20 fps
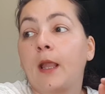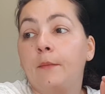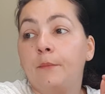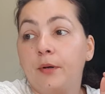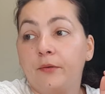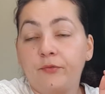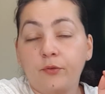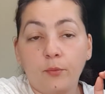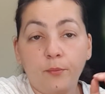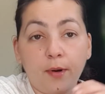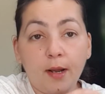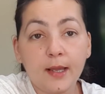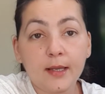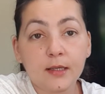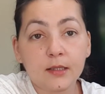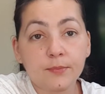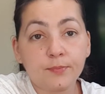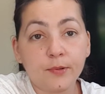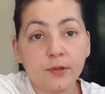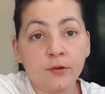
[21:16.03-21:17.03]
But from my
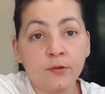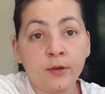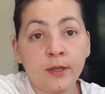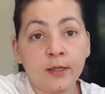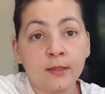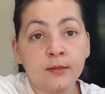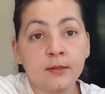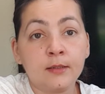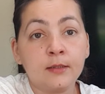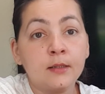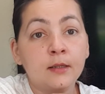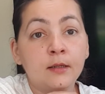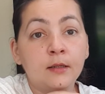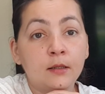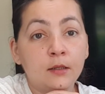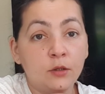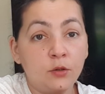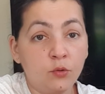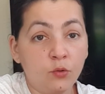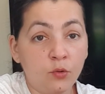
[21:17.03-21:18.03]
experience,
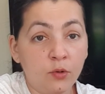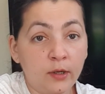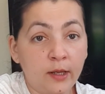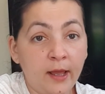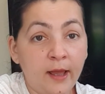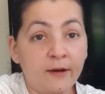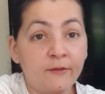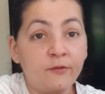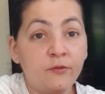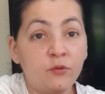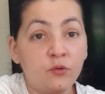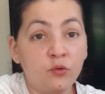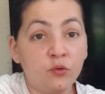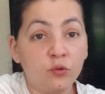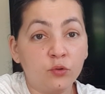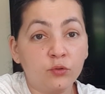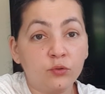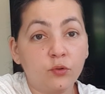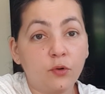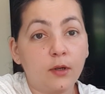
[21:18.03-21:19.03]
you will have
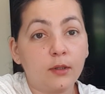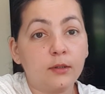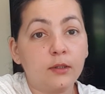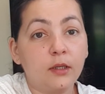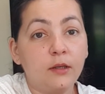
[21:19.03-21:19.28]
root rot